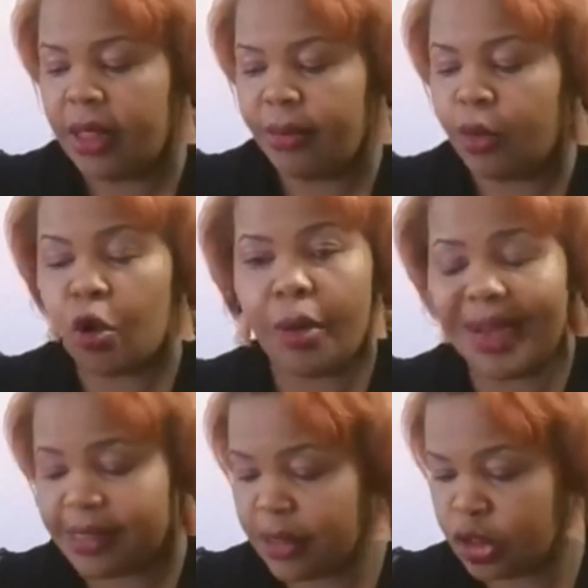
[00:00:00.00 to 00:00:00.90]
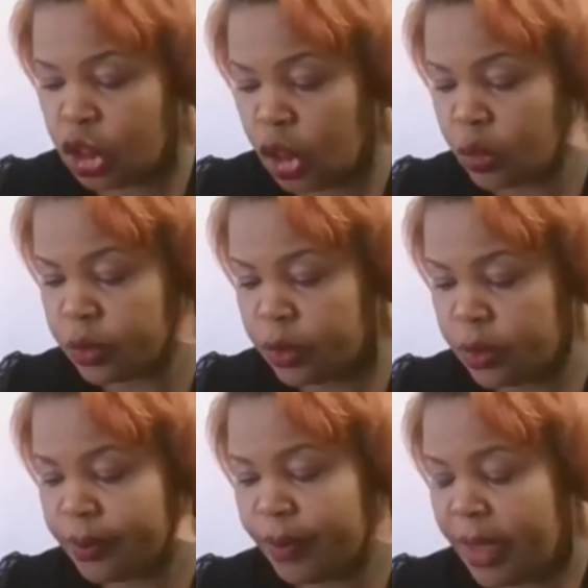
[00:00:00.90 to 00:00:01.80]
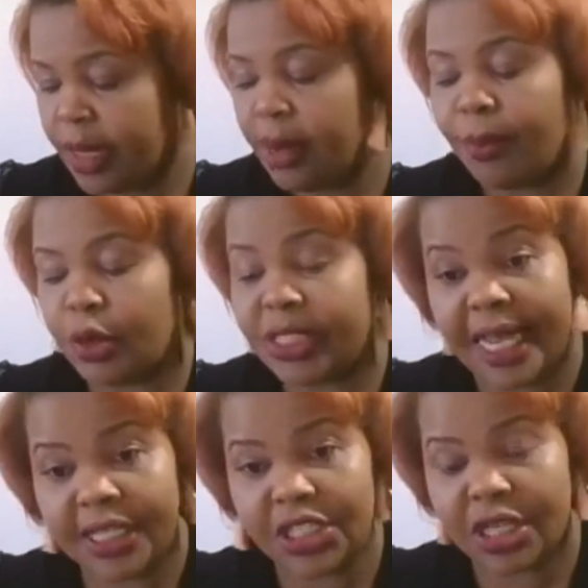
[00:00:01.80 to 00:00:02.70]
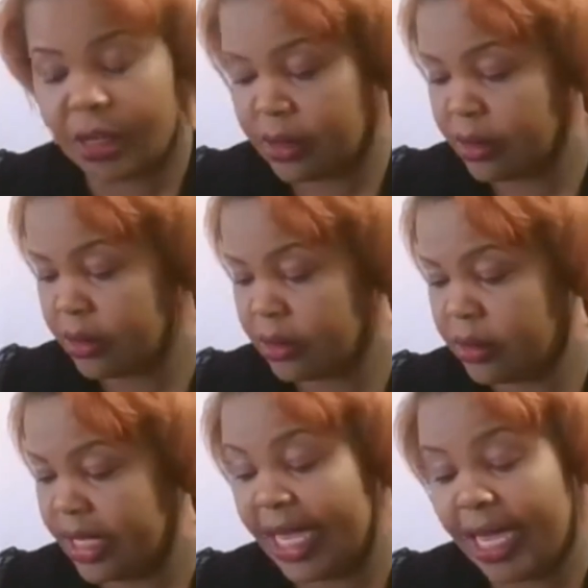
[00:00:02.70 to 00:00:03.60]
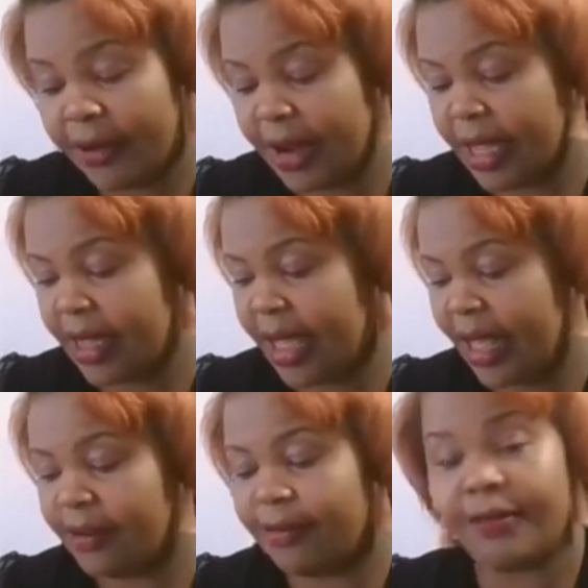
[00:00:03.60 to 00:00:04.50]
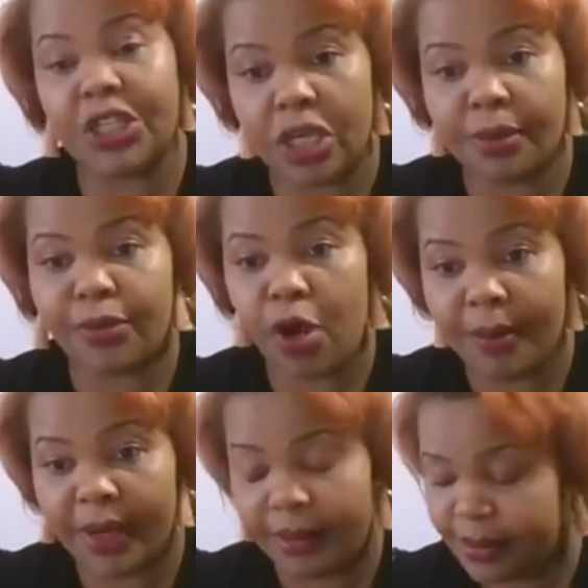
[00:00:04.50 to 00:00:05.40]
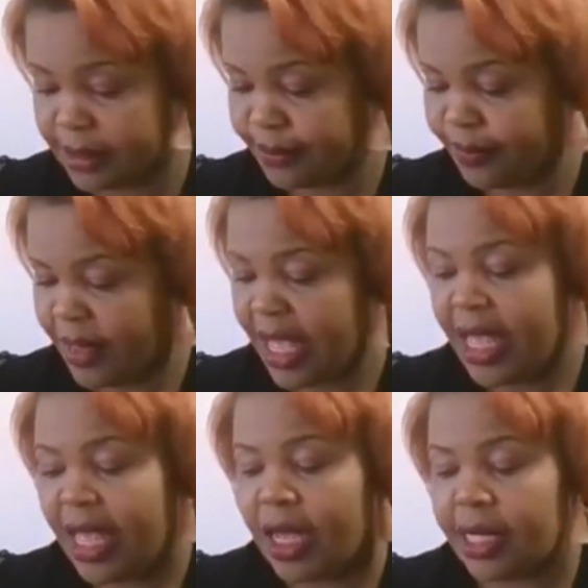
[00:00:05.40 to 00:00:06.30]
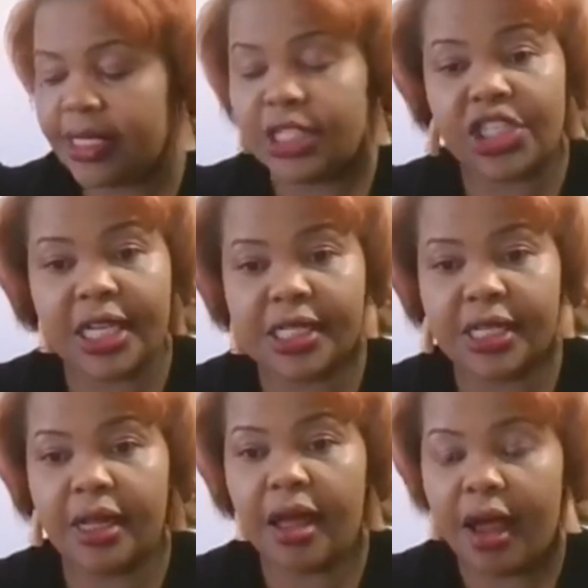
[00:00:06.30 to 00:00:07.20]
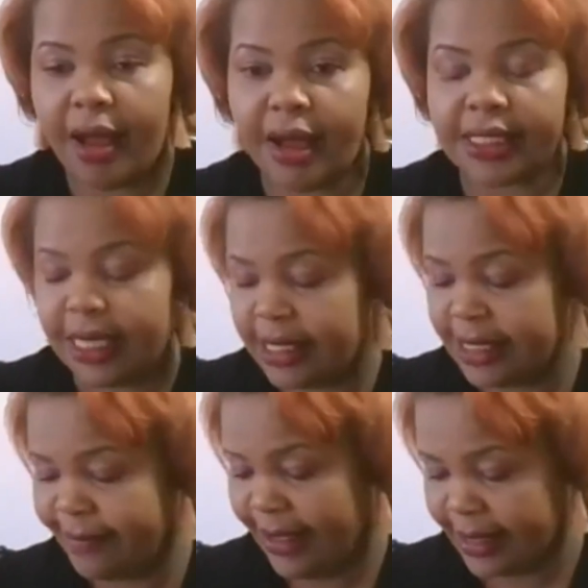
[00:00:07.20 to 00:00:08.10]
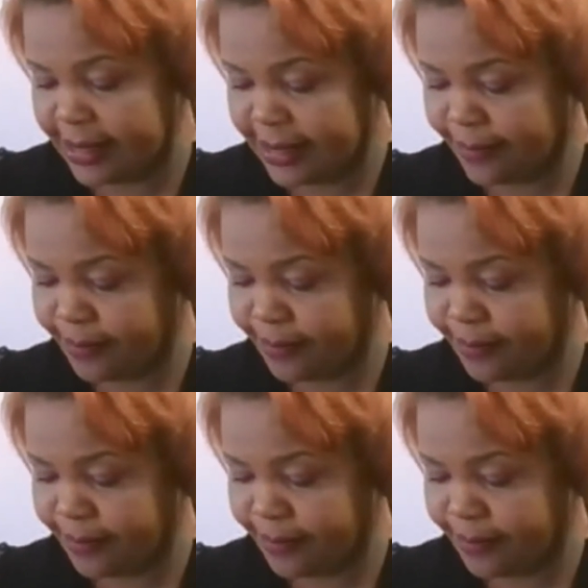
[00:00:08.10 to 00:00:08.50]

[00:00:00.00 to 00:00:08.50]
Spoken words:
poor muscle tone, potential hearing and vision problems, congenital heart defects.